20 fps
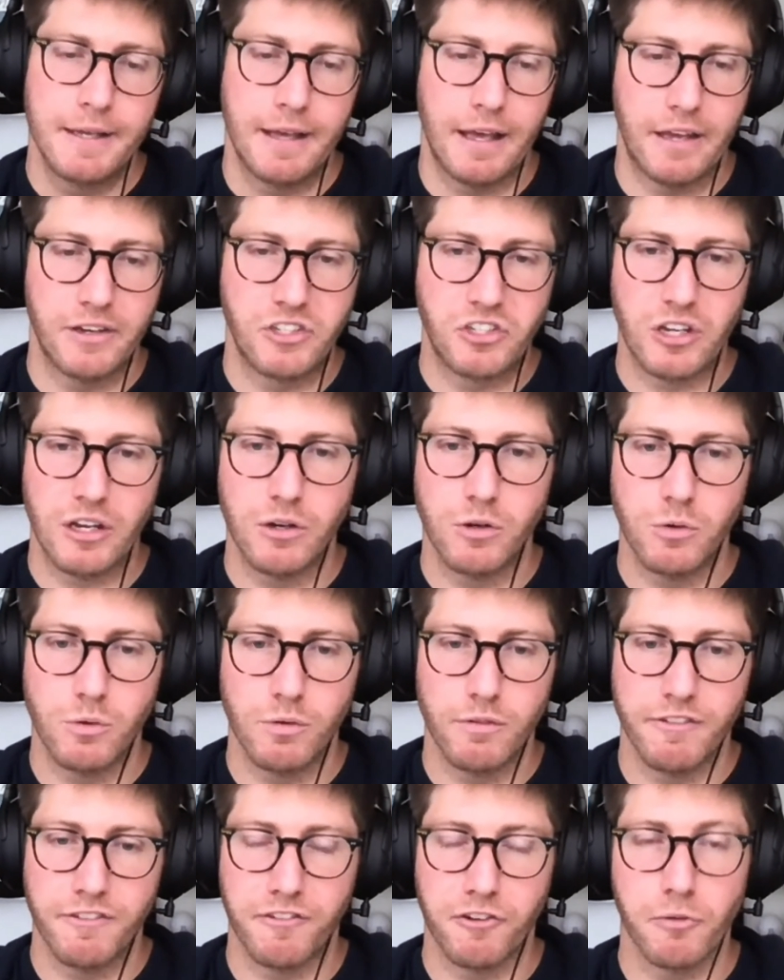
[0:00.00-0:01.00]
And
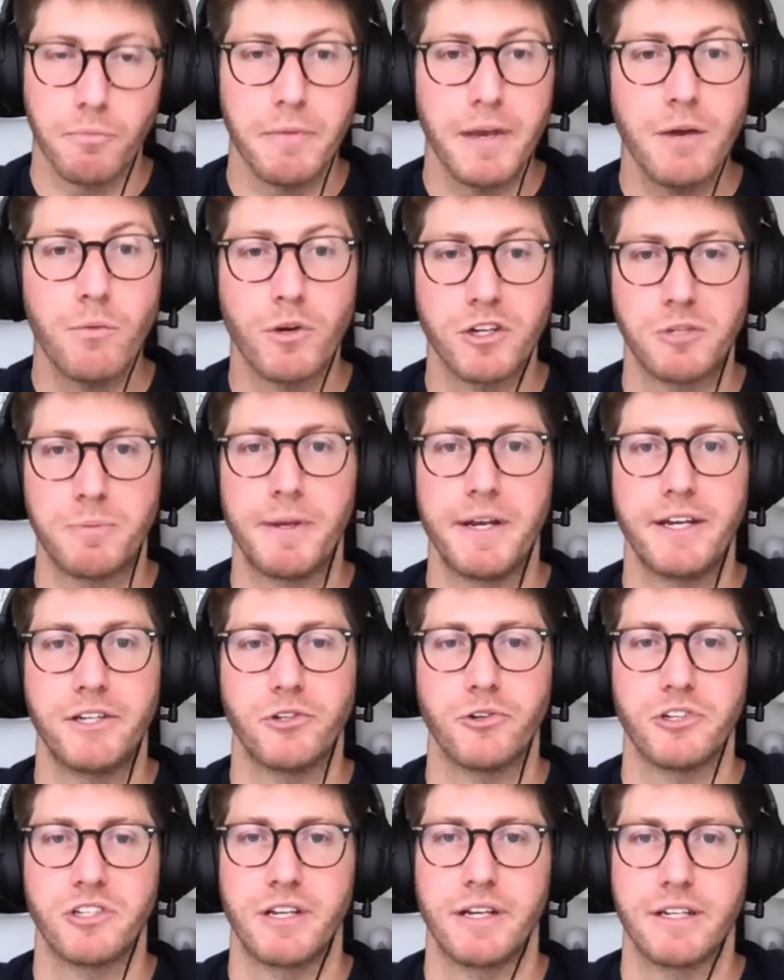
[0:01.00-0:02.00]
so for me, what's been
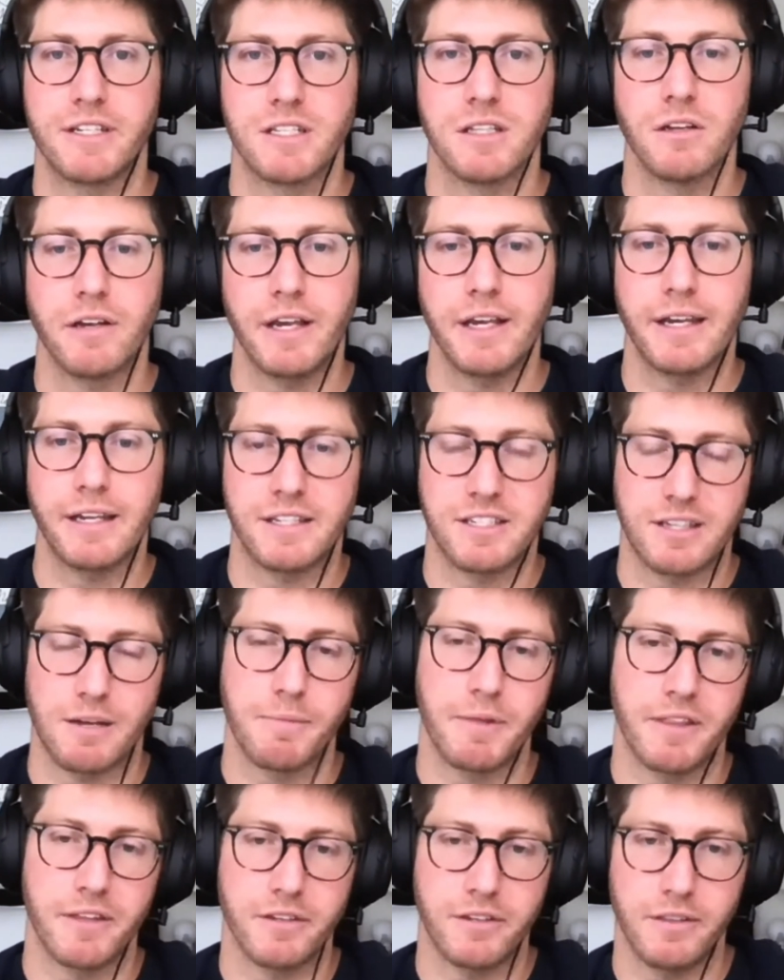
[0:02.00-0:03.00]
interesting is looking at some
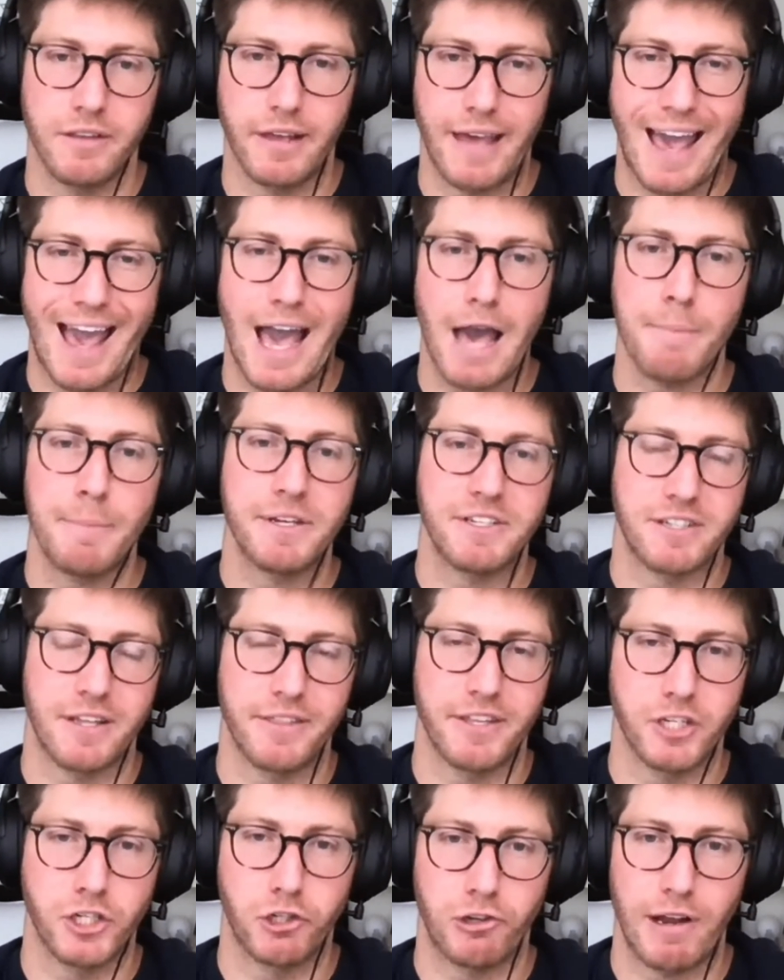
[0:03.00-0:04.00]
of the habits and
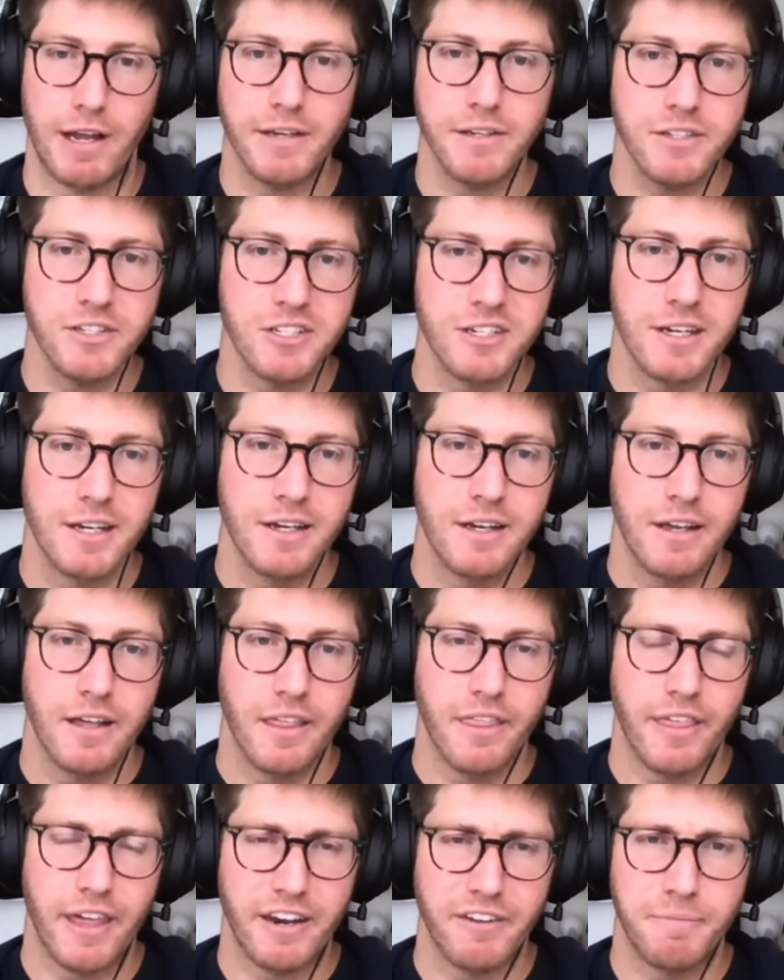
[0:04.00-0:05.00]
the trends
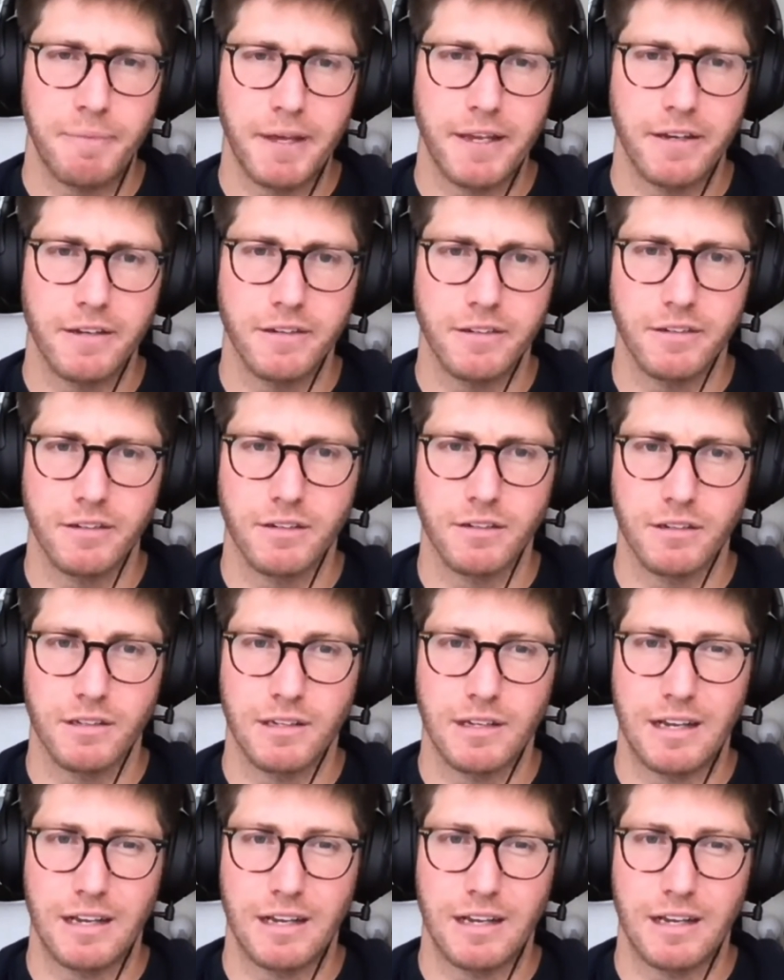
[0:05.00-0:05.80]
that have been